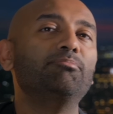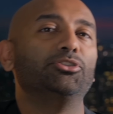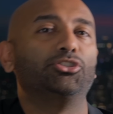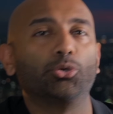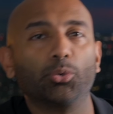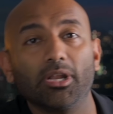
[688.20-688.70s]
of
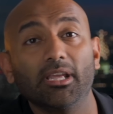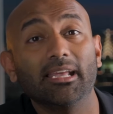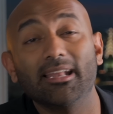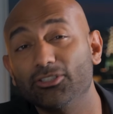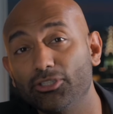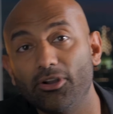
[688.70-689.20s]
maturity
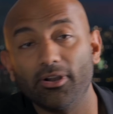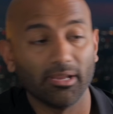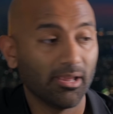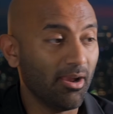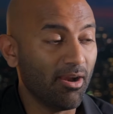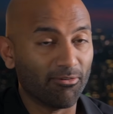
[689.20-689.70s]
in
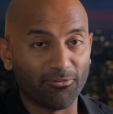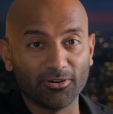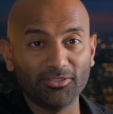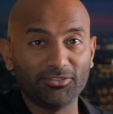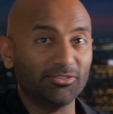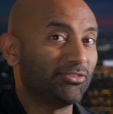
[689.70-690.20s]
engineering.
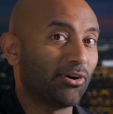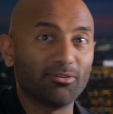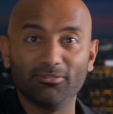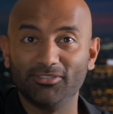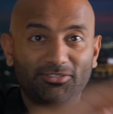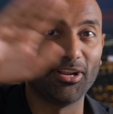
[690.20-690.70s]
First, you
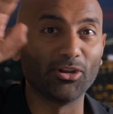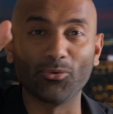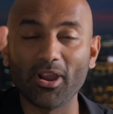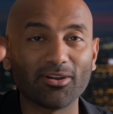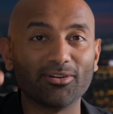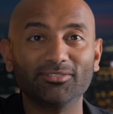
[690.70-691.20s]
start setting
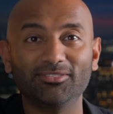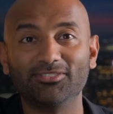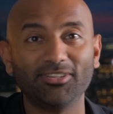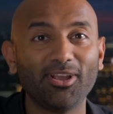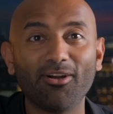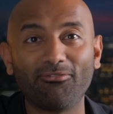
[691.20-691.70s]
records and
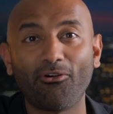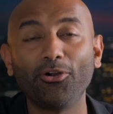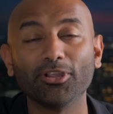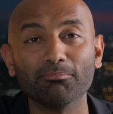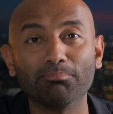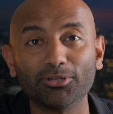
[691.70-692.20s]
seeing how far
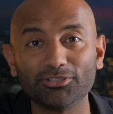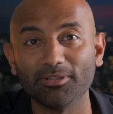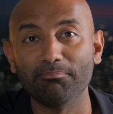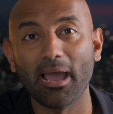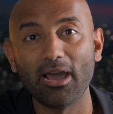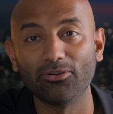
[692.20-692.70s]
you can push the
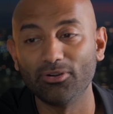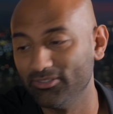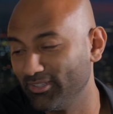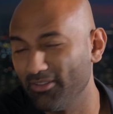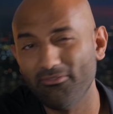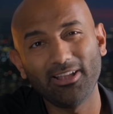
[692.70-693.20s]

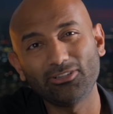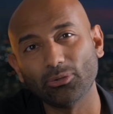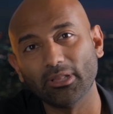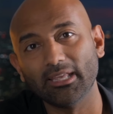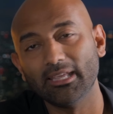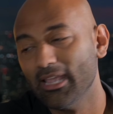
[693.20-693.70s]
boundaries. And
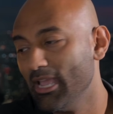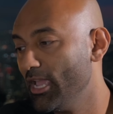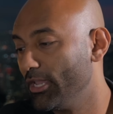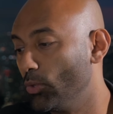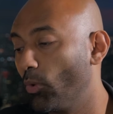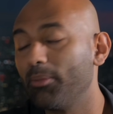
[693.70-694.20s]
eventually,
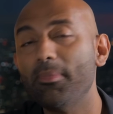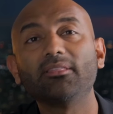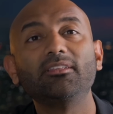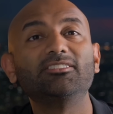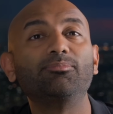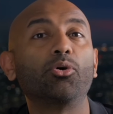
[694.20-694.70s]
you want to make
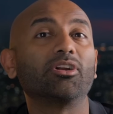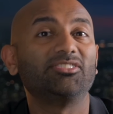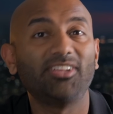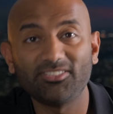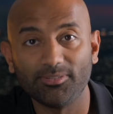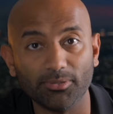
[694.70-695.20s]
things more
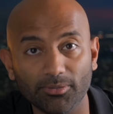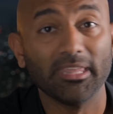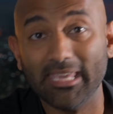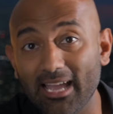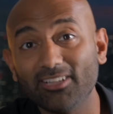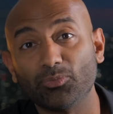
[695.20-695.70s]
accessible.
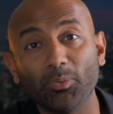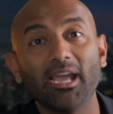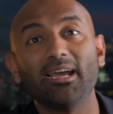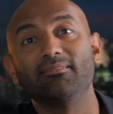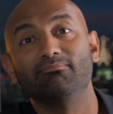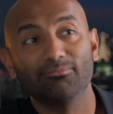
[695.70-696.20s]
Yes, we
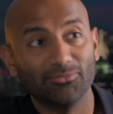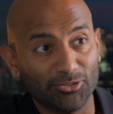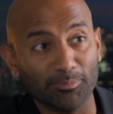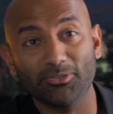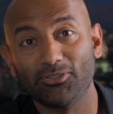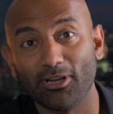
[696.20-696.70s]
had
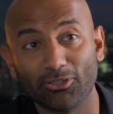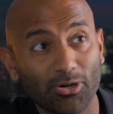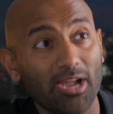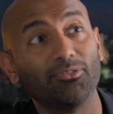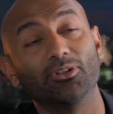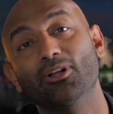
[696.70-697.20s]
supersonic
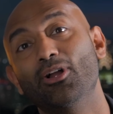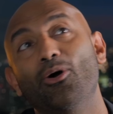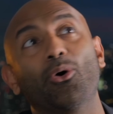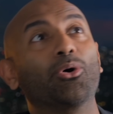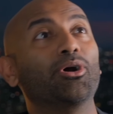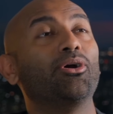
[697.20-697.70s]
travel
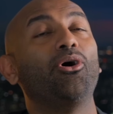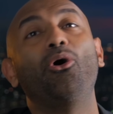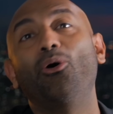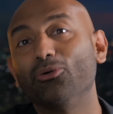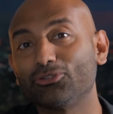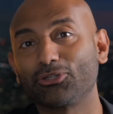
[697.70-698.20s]
or
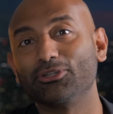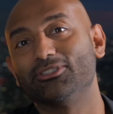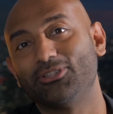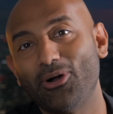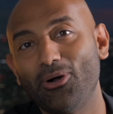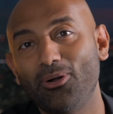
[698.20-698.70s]
ultra
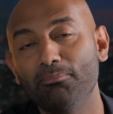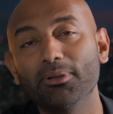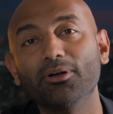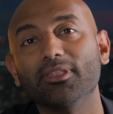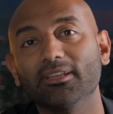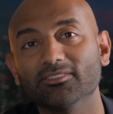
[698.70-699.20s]
tall
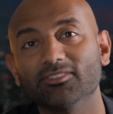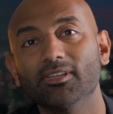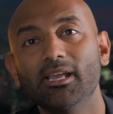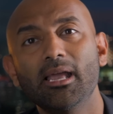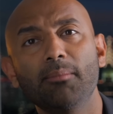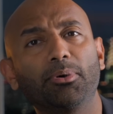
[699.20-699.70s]
buildings,
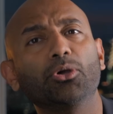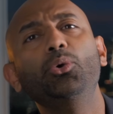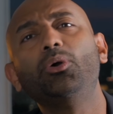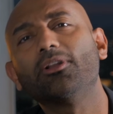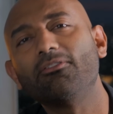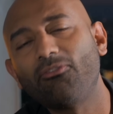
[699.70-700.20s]
but
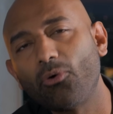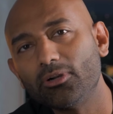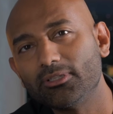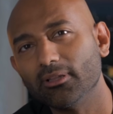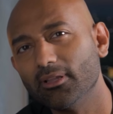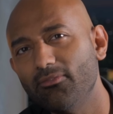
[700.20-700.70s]
who could
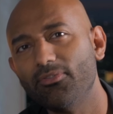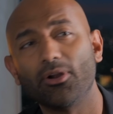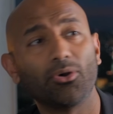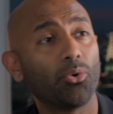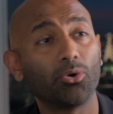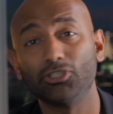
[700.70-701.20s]
afford to live
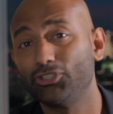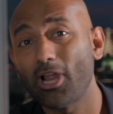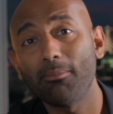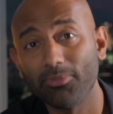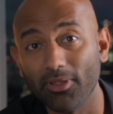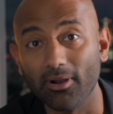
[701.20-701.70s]
there or
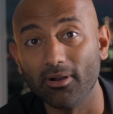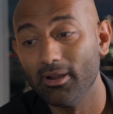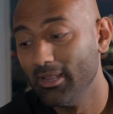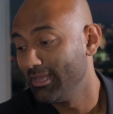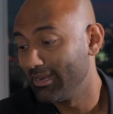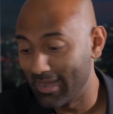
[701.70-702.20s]
shop there?
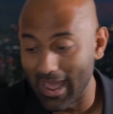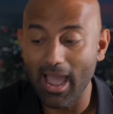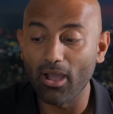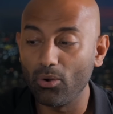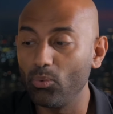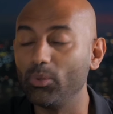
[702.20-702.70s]

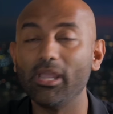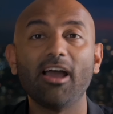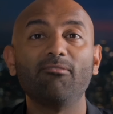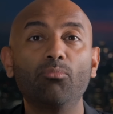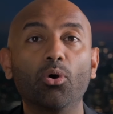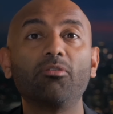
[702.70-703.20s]
Now we
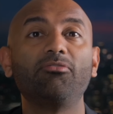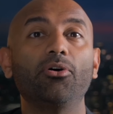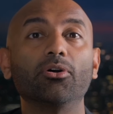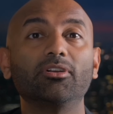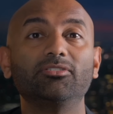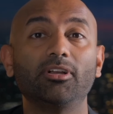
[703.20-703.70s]
have more of a
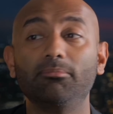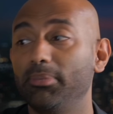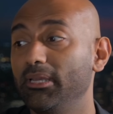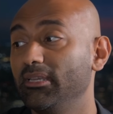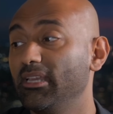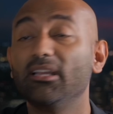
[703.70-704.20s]
focus on being